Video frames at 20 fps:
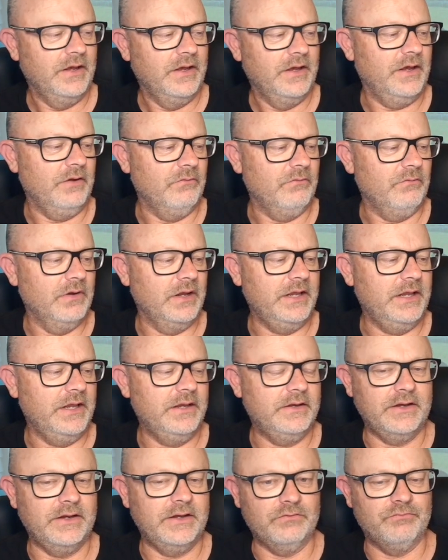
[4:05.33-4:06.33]
It really
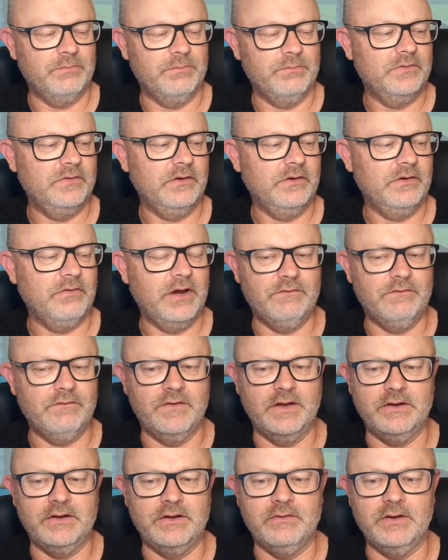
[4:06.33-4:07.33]
does represent great
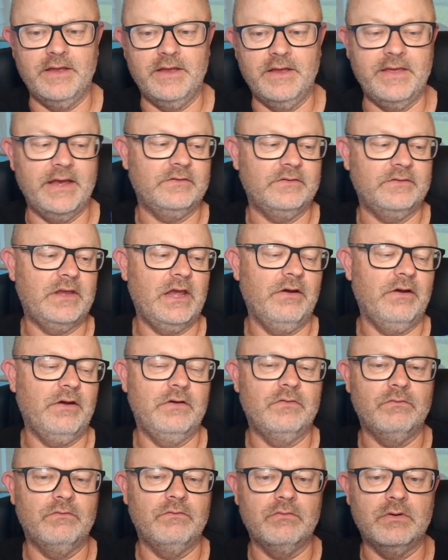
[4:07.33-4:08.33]
value, and that's
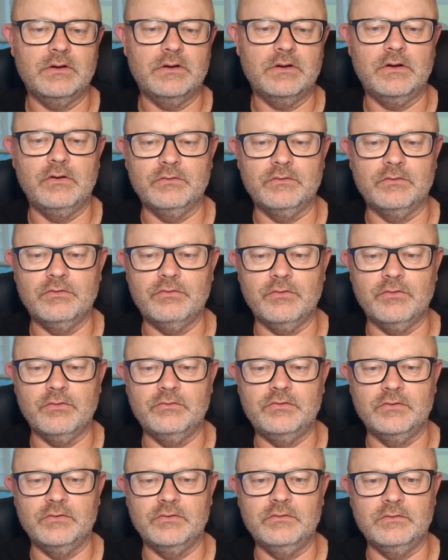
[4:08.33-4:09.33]
carried on through
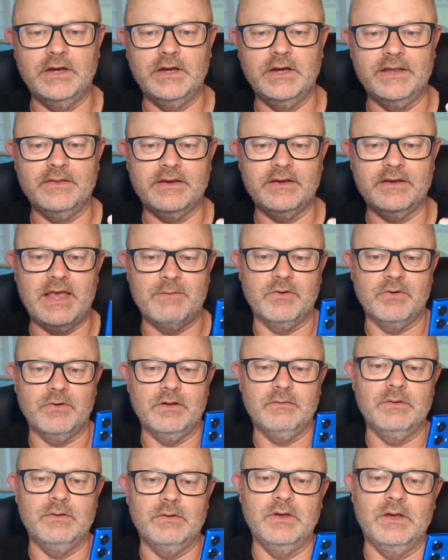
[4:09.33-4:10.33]
to the
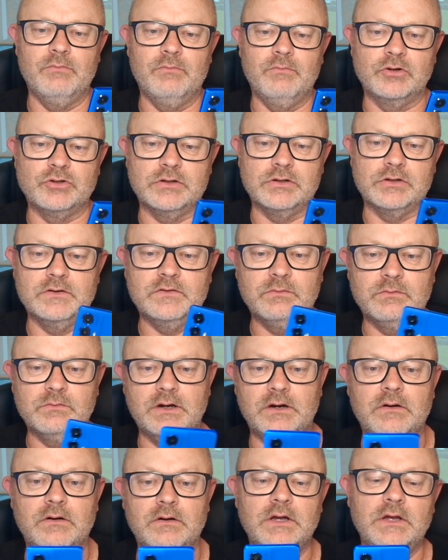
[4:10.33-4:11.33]
camera module as
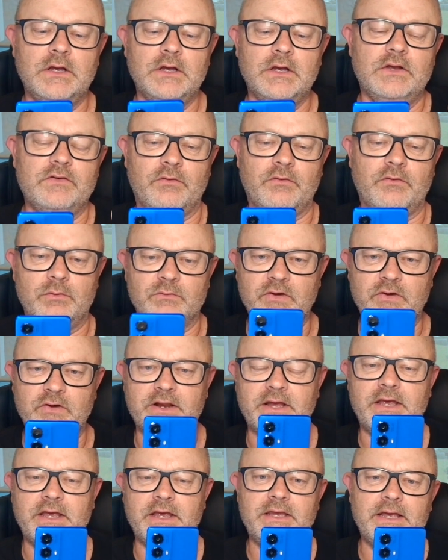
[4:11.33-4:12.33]
well. So we've got
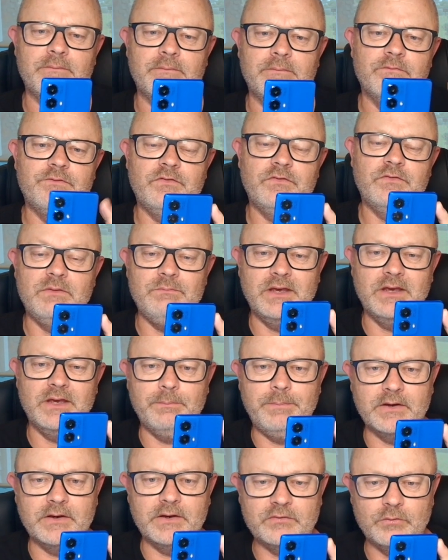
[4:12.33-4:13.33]
a 50
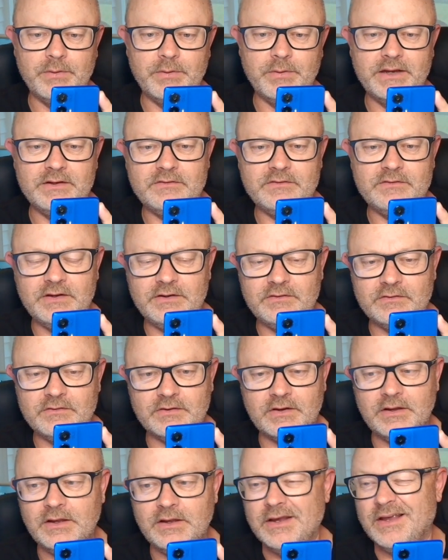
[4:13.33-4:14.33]
megapixel main
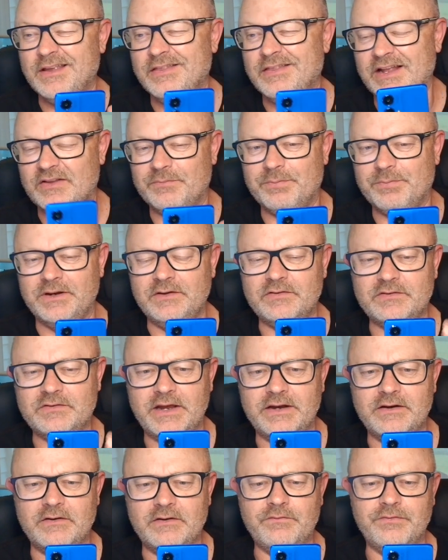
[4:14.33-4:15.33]
sensor. That's pretty
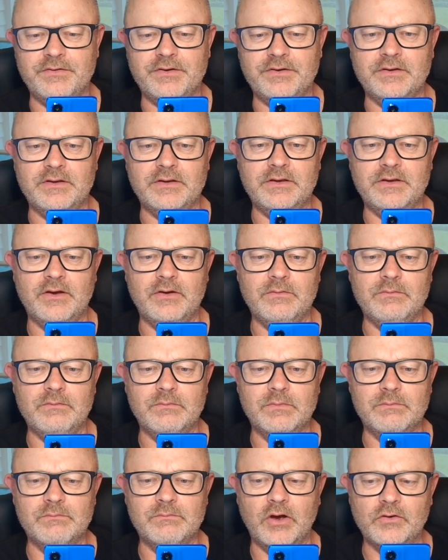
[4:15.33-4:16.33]
standard for
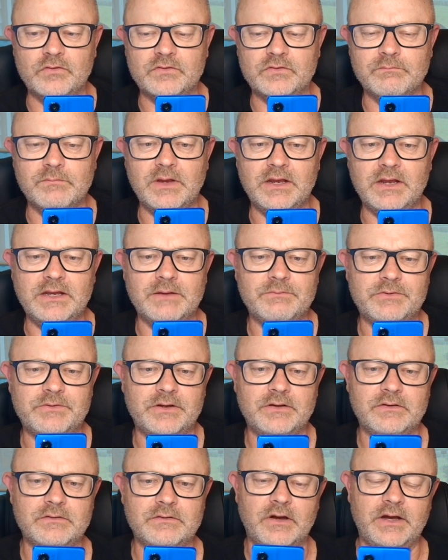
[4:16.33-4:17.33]
most medium
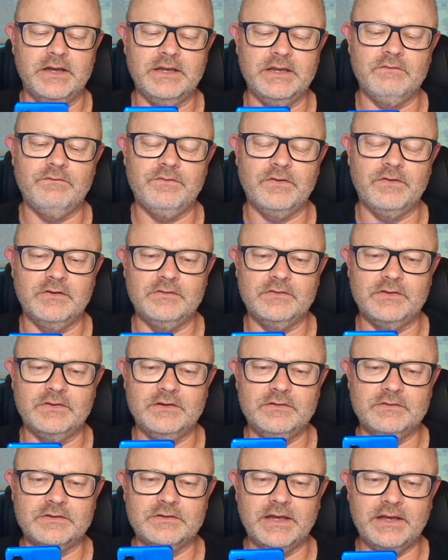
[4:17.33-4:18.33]
to high end phones
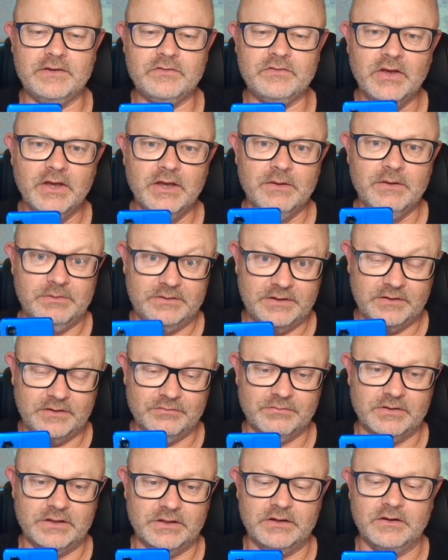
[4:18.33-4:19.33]
these days, but does
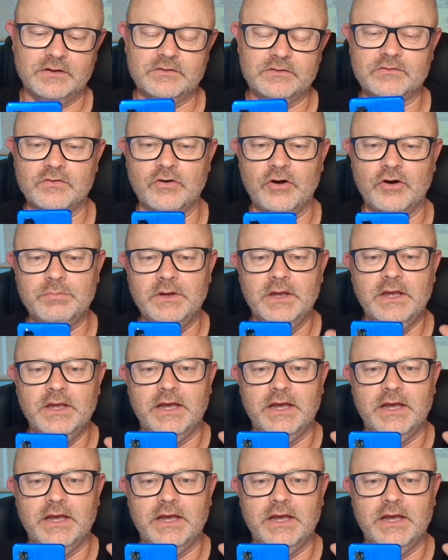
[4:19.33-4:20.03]
a really nice job.